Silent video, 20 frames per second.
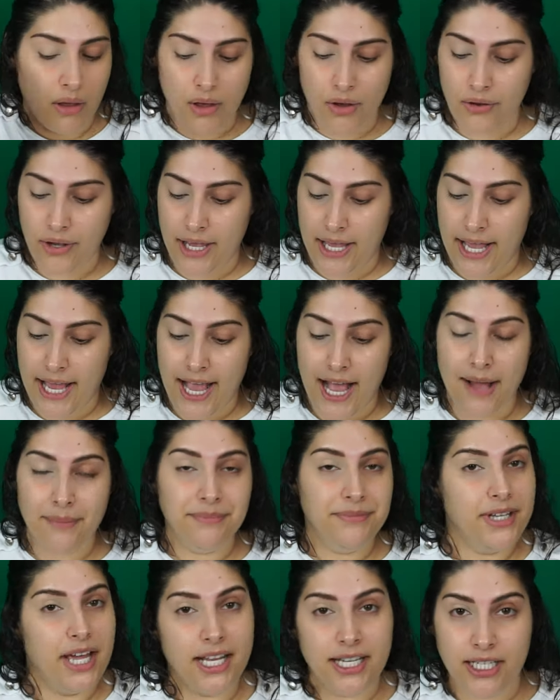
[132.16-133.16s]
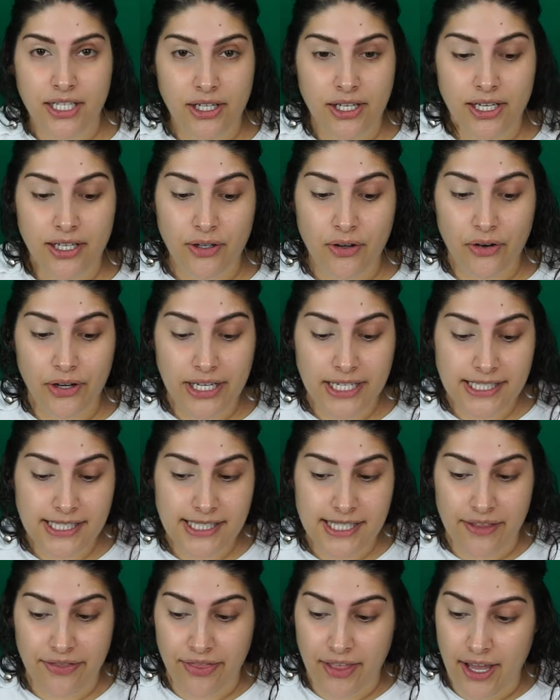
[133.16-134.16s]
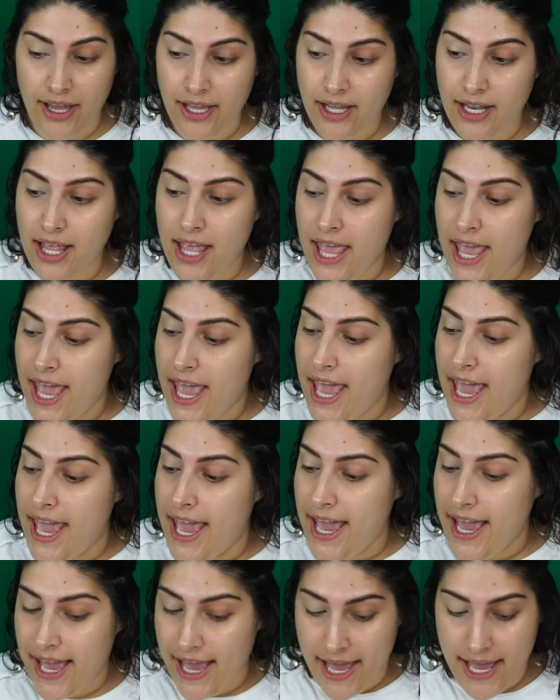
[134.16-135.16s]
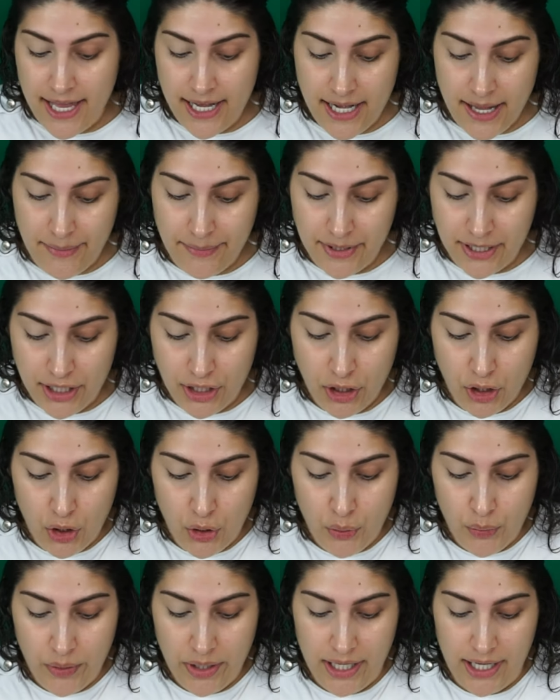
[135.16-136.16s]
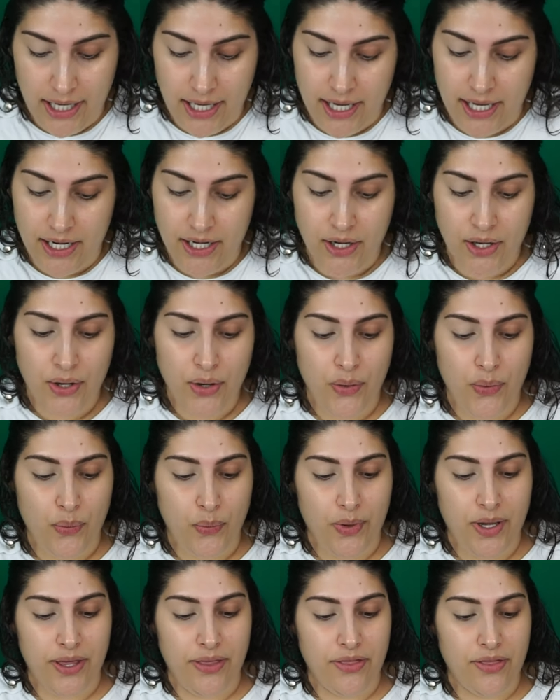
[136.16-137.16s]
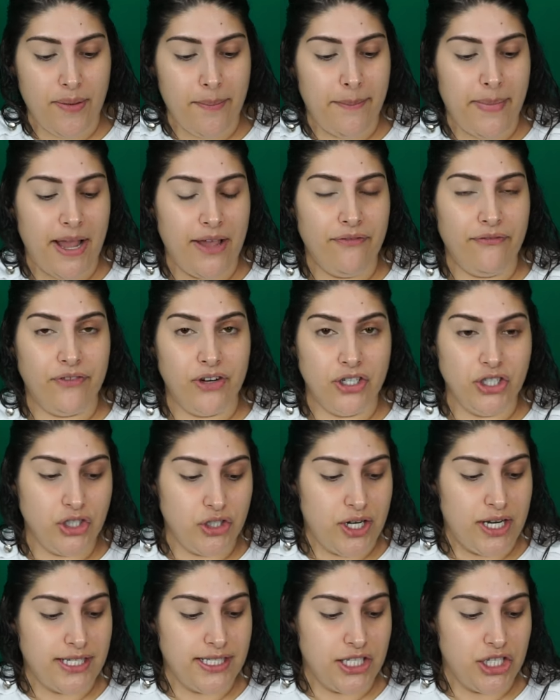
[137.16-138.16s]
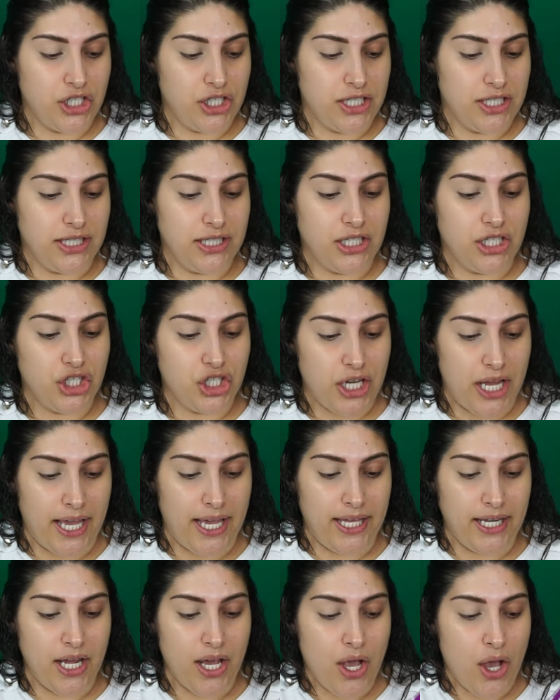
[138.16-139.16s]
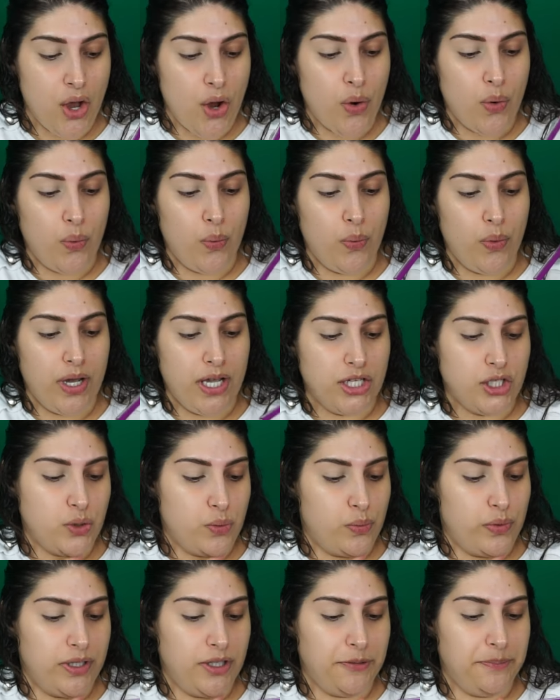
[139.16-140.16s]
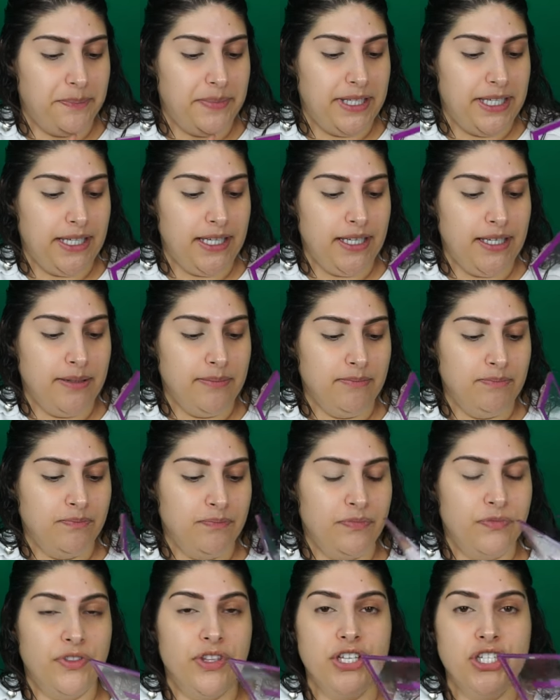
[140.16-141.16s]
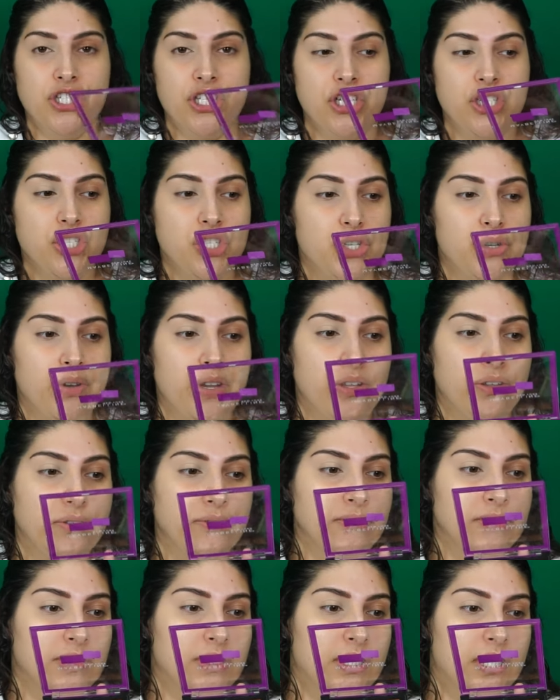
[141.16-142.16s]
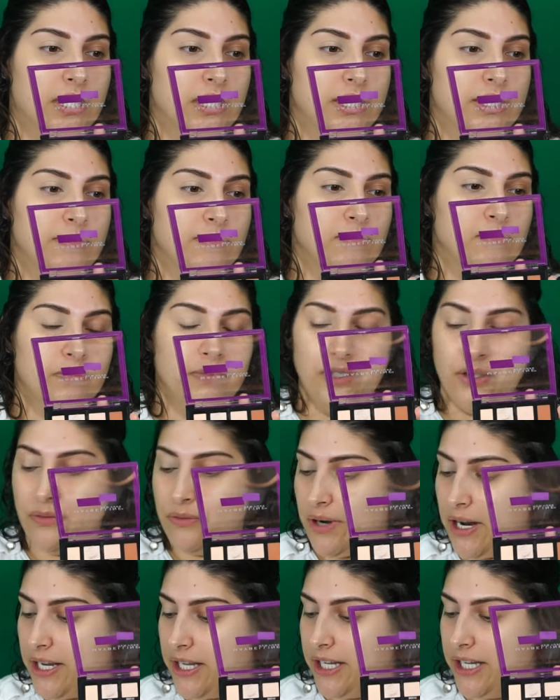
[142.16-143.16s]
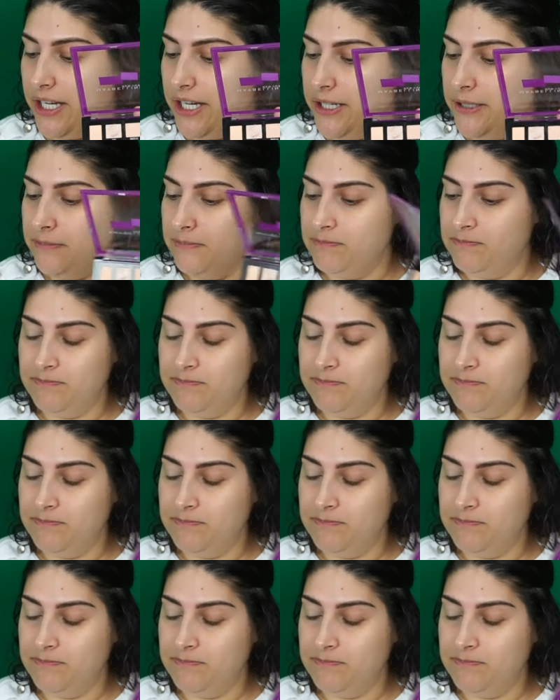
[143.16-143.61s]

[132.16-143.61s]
Okay, I'm not gonna go ahead and set that. And I'm gonna go in with my first transition shade, which will be the ginger ale color right here.